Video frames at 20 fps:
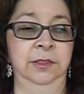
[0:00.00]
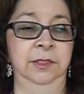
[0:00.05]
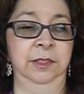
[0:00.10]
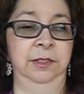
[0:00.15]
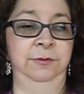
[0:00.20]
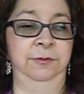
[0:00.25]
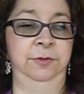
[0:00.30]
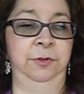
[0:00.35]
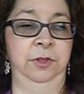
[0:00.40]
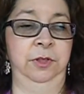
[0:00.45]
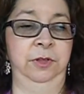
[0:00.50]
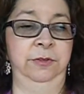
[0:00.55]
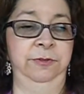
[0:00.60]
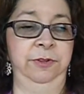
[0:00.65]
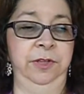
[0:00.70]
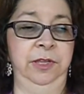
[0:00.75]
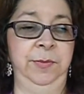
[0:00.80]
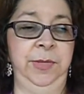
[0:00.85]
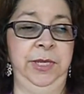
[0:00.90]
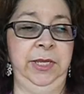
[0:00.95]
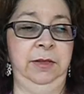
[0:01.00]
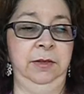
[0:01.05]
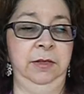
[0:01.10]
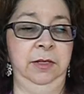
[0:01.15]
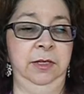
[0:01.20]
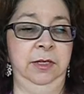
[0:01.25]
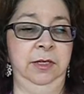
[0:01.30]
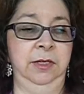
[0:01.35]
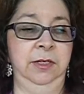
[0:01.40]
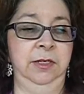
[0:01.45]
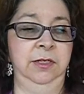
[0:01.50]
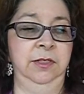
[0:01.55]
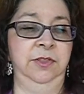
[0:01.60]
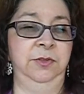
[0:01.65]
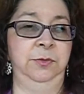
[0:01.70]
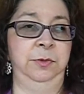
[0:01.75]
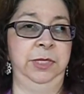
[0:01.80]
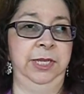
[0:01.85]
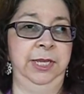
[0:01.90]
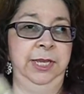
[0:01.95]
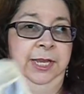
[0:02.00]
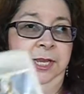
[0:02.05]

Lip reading: Then for the female cards, we